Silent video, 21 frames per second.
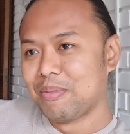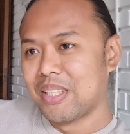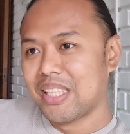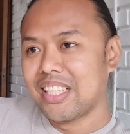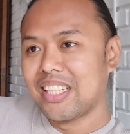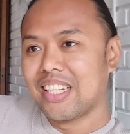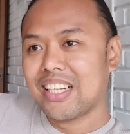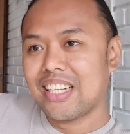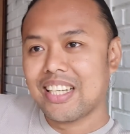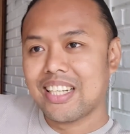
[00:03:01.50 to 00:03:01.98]

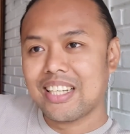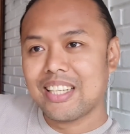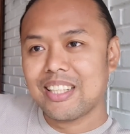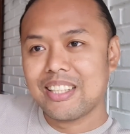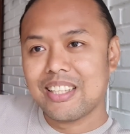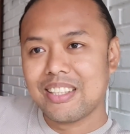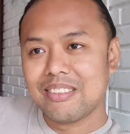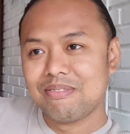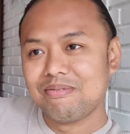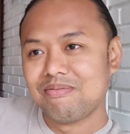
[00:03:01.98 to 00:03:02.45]
But
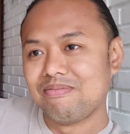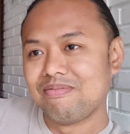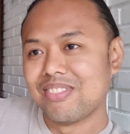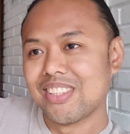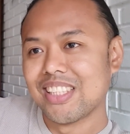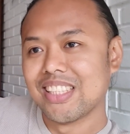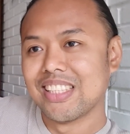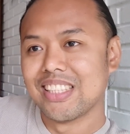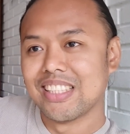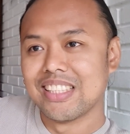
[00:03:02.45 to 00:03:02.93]
uh,
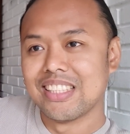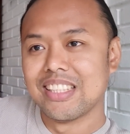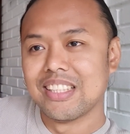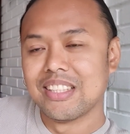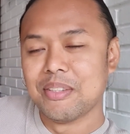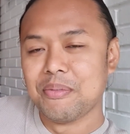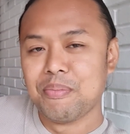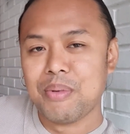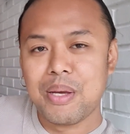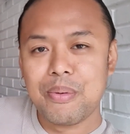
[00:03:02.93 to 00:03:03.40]

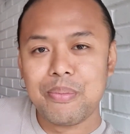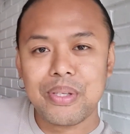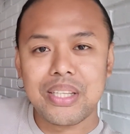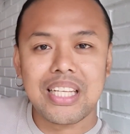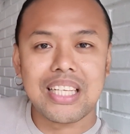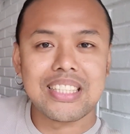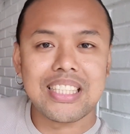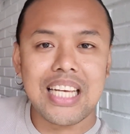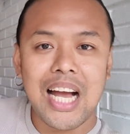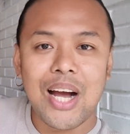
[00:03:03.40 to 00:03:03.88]
maybe
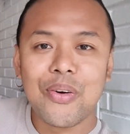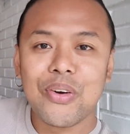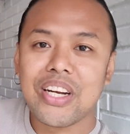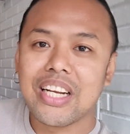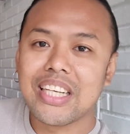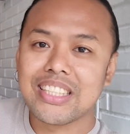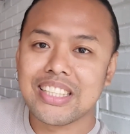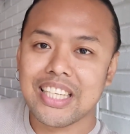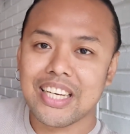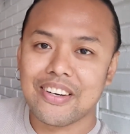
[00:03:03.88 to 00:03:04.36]
that's how
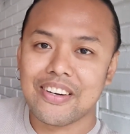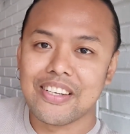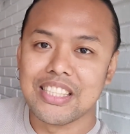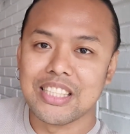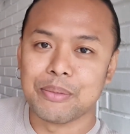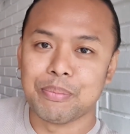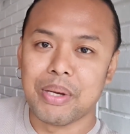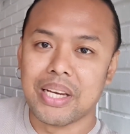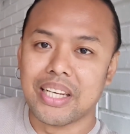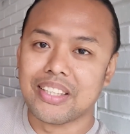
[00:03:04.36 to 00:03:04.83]
it is here
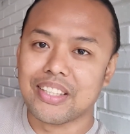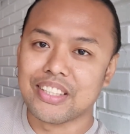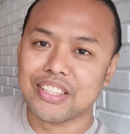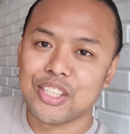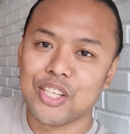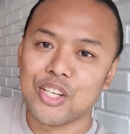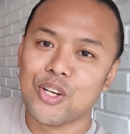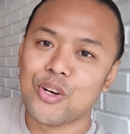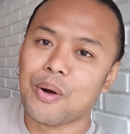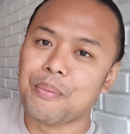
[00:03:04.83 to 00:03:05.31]
in Spain,
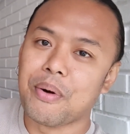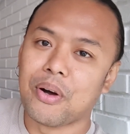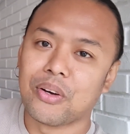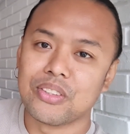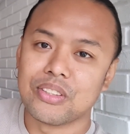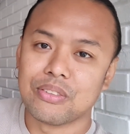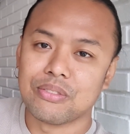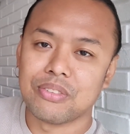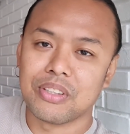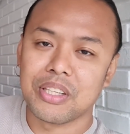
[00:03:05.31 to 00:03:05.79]
because you know
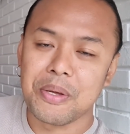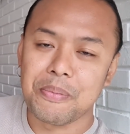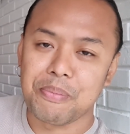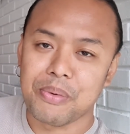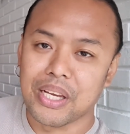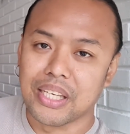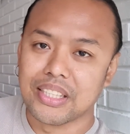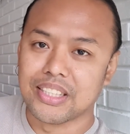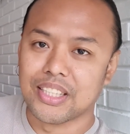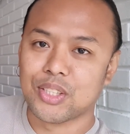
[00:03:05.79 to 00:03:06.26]
about the
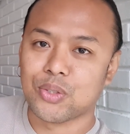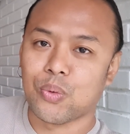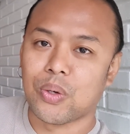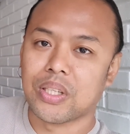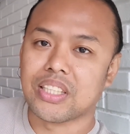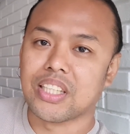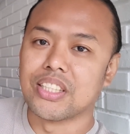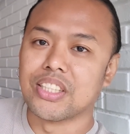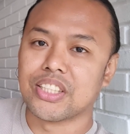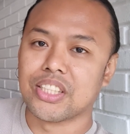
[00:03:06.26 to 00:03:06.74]
Philippines, it's
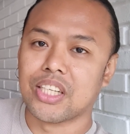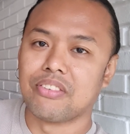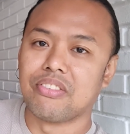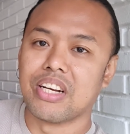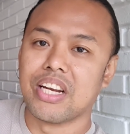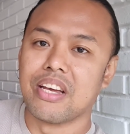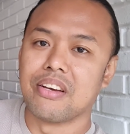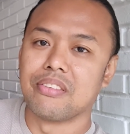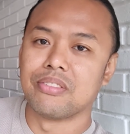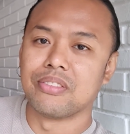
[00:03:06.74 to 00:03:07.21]
quite
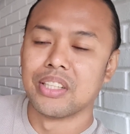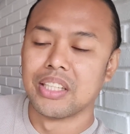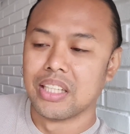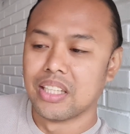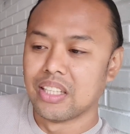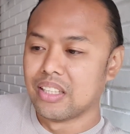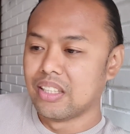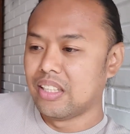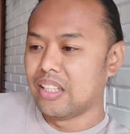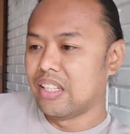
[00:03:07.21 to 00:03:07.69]
conservative.
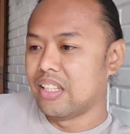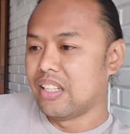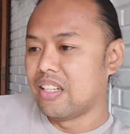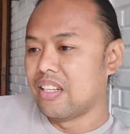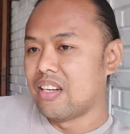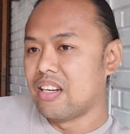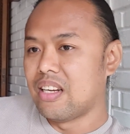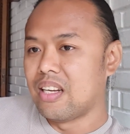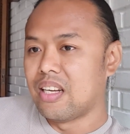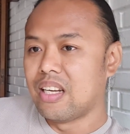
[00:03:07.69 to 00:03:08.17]

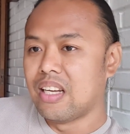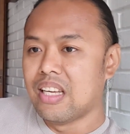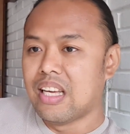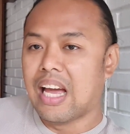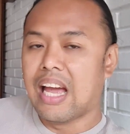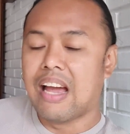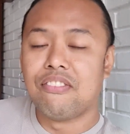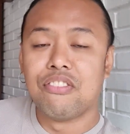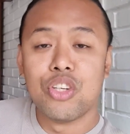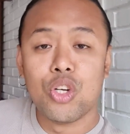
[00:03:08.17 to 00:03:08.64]
And uh,
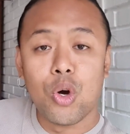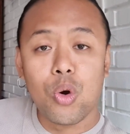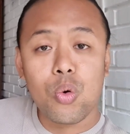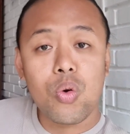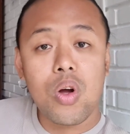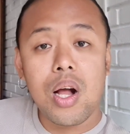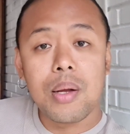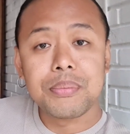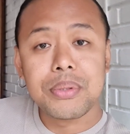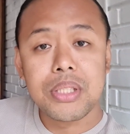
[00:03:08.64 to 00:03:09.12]
I have no
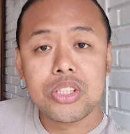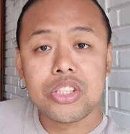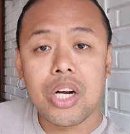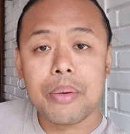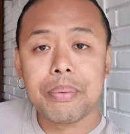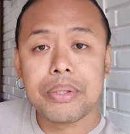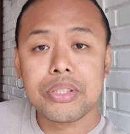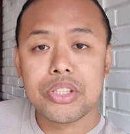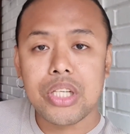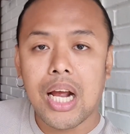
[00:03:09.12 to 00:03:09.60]
qualms in
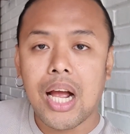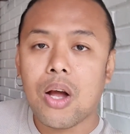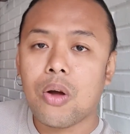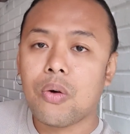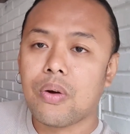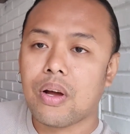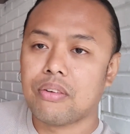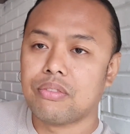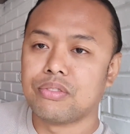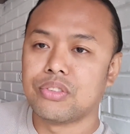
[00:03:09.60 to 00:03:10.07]
dropping
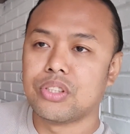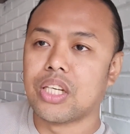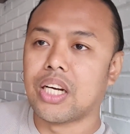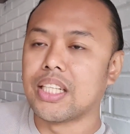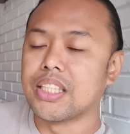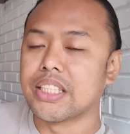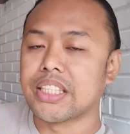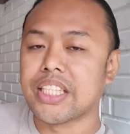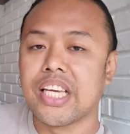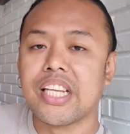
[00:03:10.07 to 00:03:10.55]
trow. I've
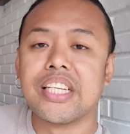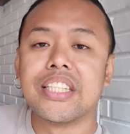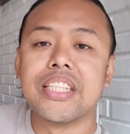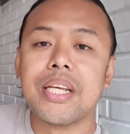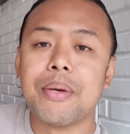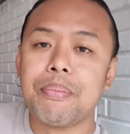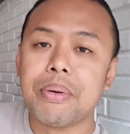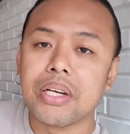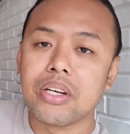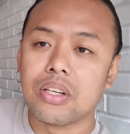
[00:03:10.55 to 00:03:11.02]
done skinny
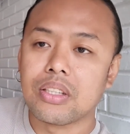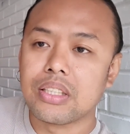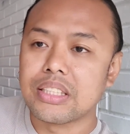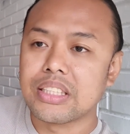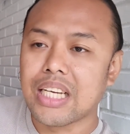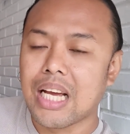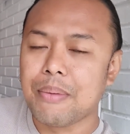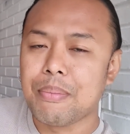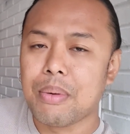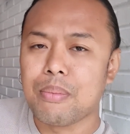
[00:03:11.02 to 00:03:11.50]
dipping all the
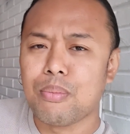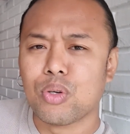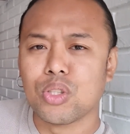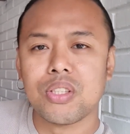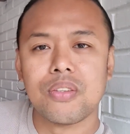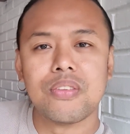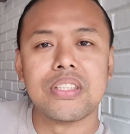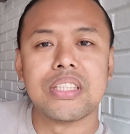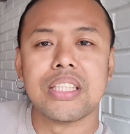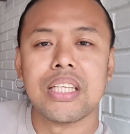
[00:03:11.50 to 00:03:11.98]
time, but
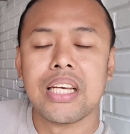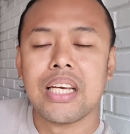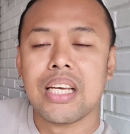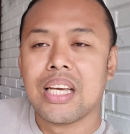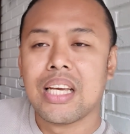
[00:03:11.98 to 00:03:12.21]
most of it,